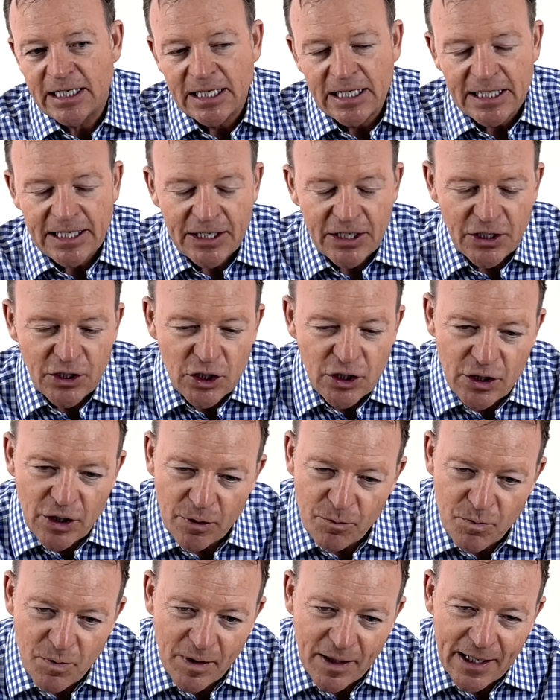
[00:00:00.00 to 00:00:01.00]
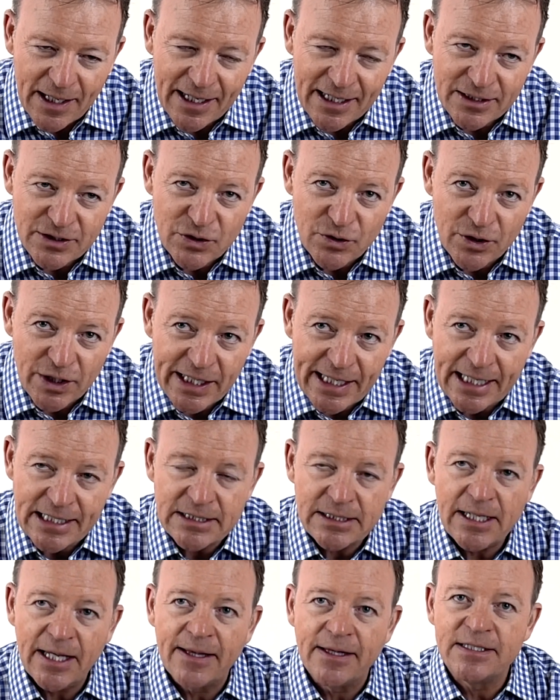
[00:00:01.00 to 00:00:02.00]
I saw a case
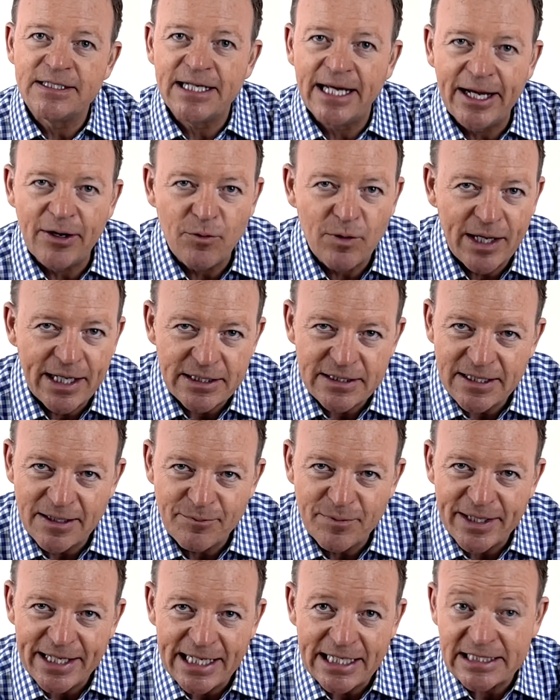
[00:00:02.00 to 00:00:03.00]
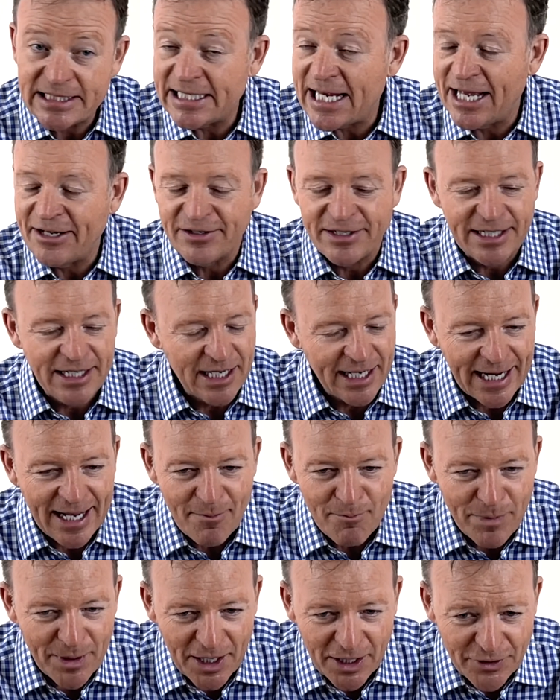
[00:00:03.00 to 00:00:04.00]
the other day where it sounded like a
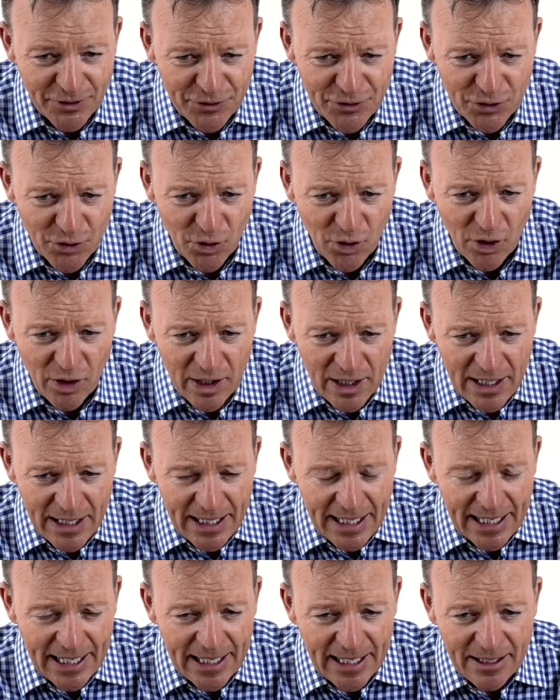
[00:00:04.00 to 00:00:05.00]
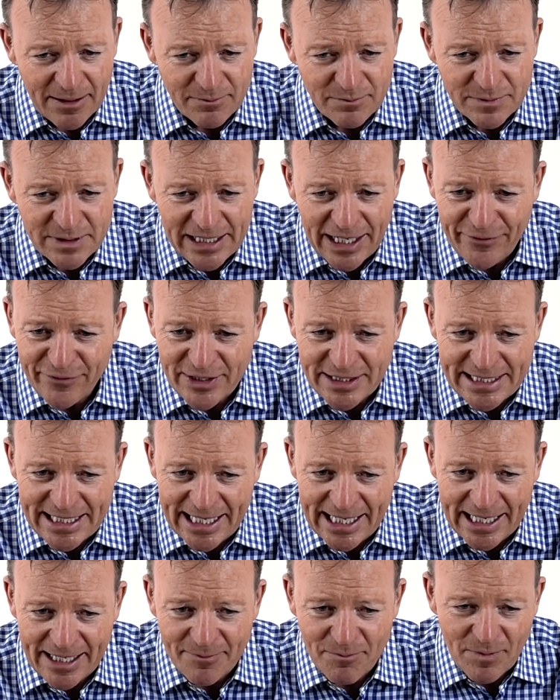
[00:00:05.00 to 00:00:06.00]
barn door DVT,